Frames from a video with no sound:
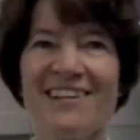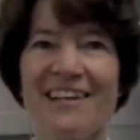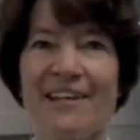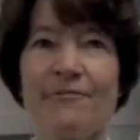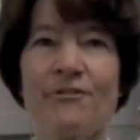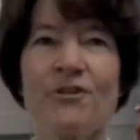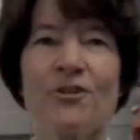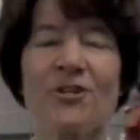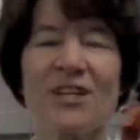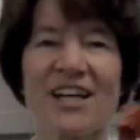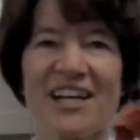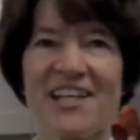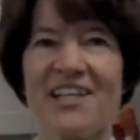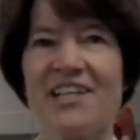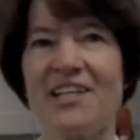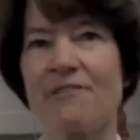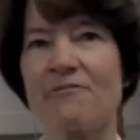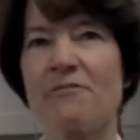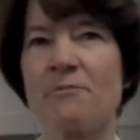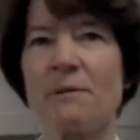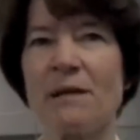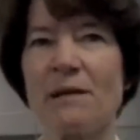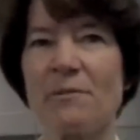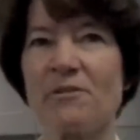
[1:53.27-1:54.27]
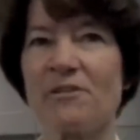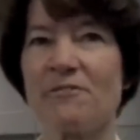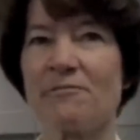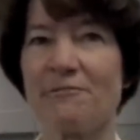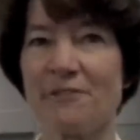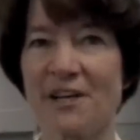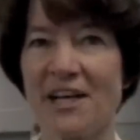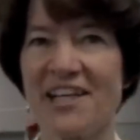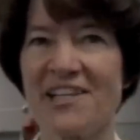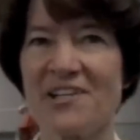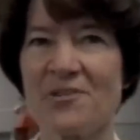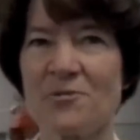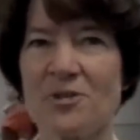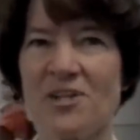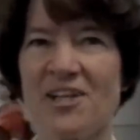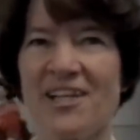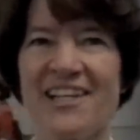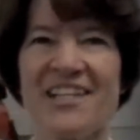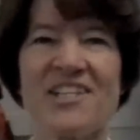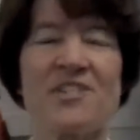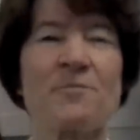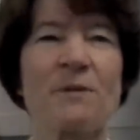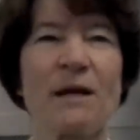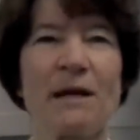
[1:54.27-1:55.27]
if you're lucky enough to be able to find
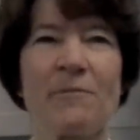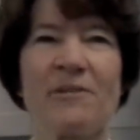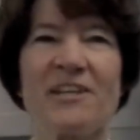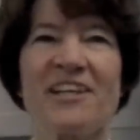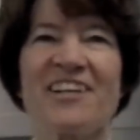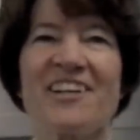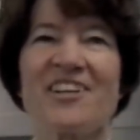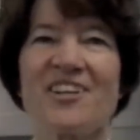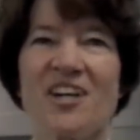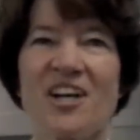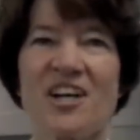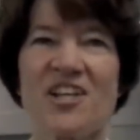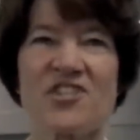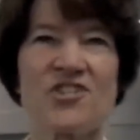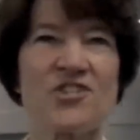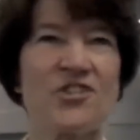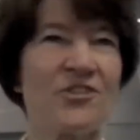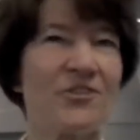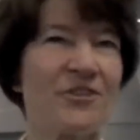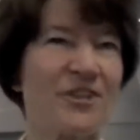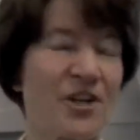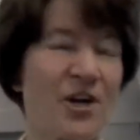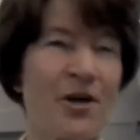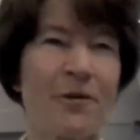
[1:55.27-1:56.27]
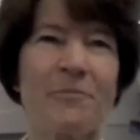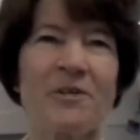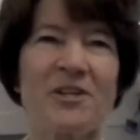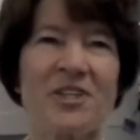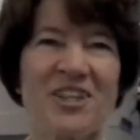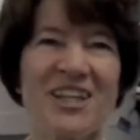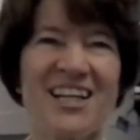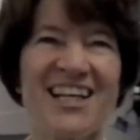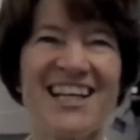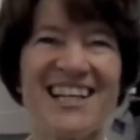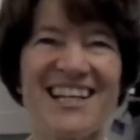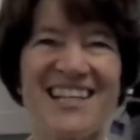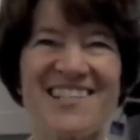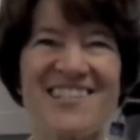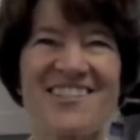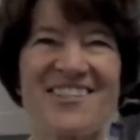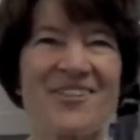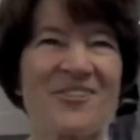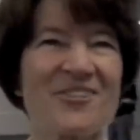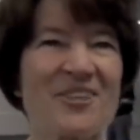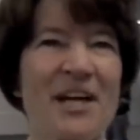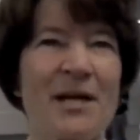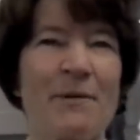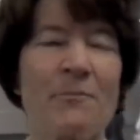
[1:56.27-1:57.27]
one, it's probably going to cost you an arm and a leg.
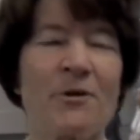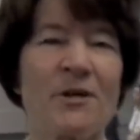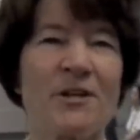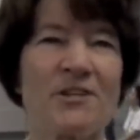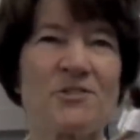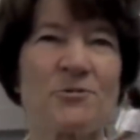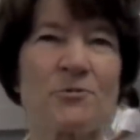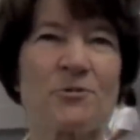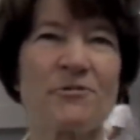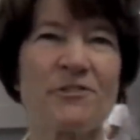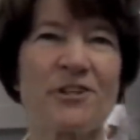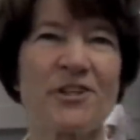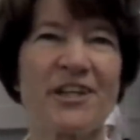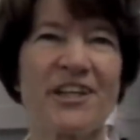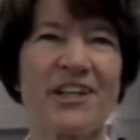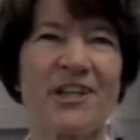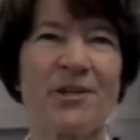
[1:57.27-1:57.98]
So libraries were very